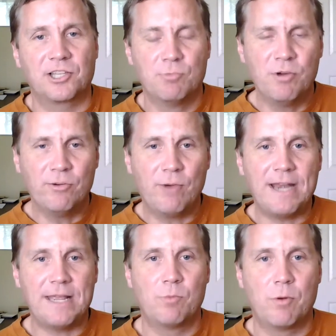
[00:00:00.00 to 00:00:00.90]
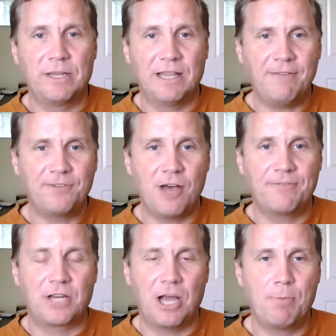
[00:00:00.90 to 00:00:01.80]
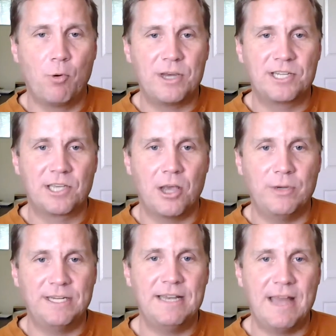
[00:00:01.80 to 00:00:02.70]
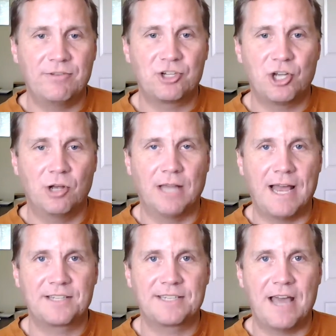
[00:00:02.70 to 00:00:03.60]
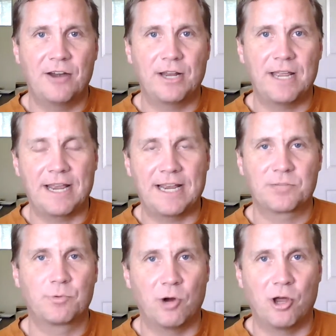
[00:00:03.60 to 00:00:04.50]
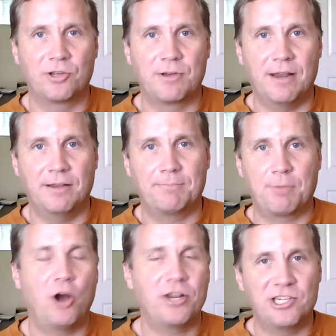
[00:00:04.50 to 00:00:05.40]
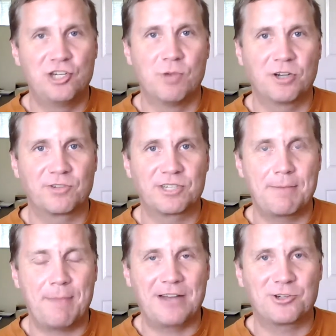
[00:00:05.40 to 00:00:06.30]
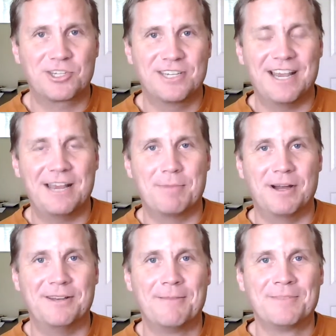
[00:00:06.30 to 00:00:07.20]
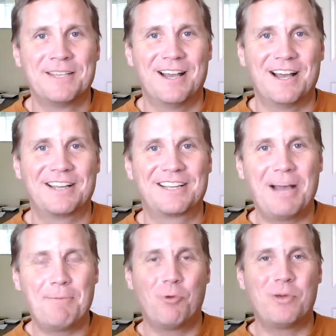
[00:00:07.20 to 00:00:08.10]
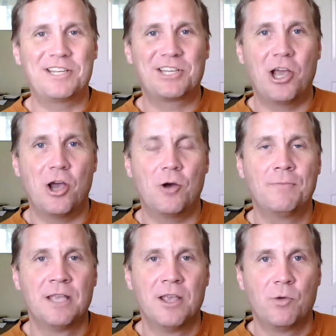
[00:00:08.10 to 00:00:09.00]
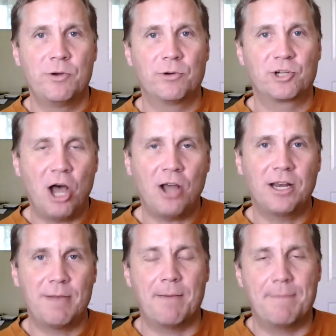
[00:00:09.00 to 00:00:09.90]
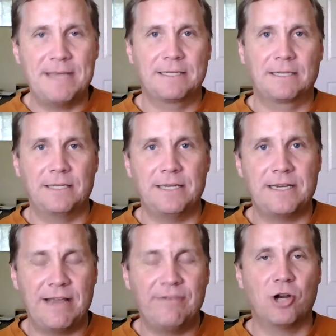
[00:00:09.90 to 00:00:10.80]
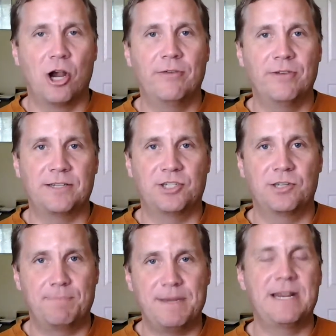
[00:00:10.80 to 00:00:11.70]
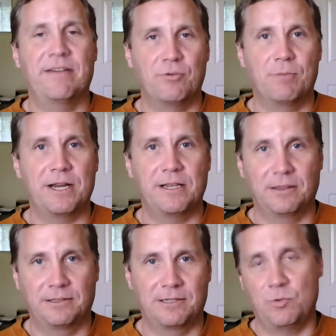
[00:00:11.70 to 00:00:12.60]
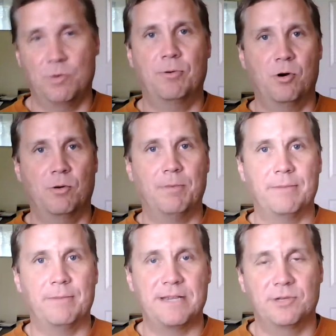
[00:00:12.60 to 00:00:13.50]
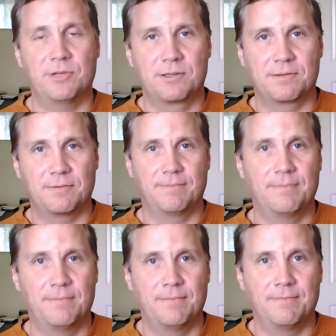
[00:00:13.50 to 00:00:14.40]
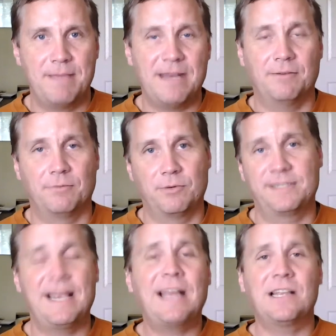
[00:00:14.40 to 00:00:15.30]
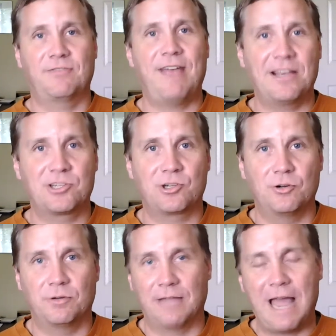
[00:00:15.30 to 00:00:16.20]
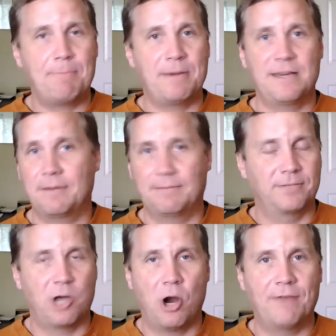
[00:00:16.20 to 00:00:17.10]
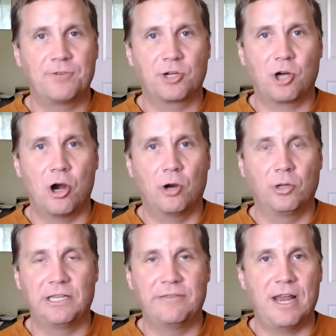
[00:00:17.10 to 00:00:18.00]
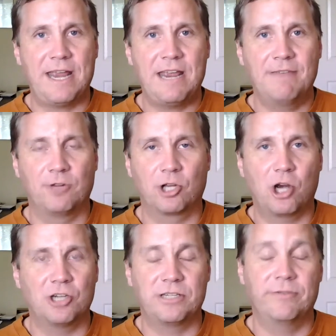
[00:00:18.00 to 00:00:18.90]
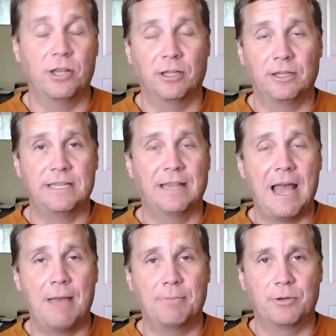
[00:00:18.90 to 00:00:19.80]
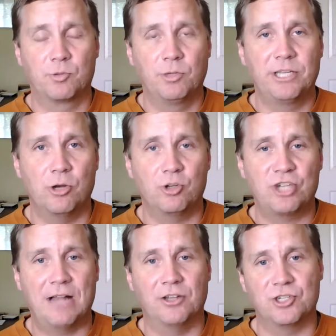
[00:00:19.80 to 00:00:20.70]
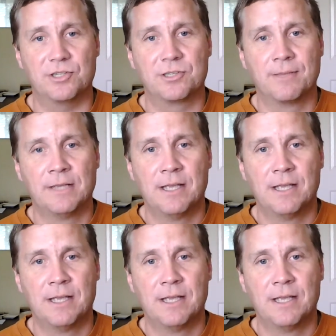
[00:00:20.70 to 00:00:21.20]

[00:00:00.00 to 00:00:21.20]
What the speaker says: So moving right in, when we left off a couple weeks ago, we didn't have a show last Saturday. I guess we were all partying too much for St. Patrick's Day, but a couple weeks ago, we were talking about basically Kevin Harvick just beating everybody to a pulp. I mean, he was seconds faster, lapping car after car, only leaving a handful of cars even on the lead lap. There was really no challenges.